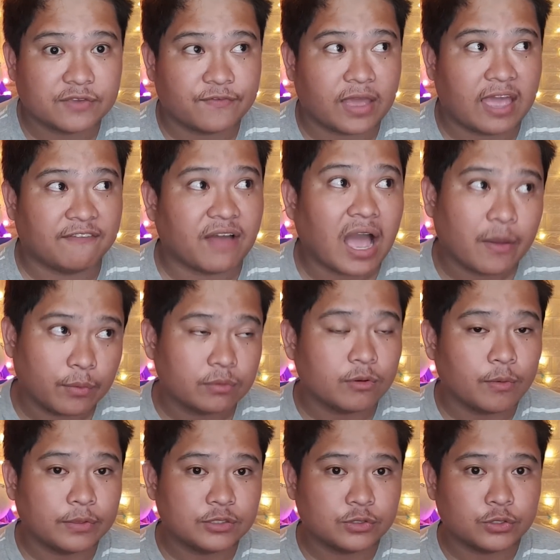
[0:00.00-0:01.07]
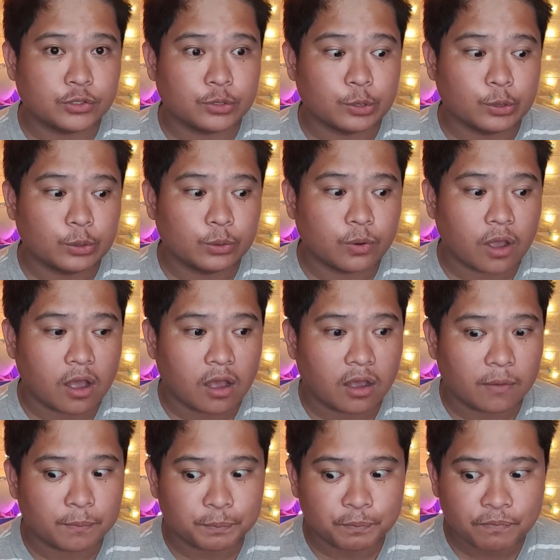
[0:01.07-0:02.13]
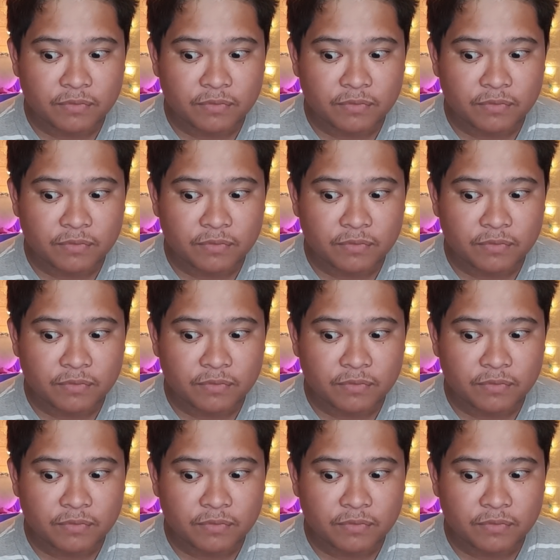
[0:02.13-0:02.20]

If I wasn't going to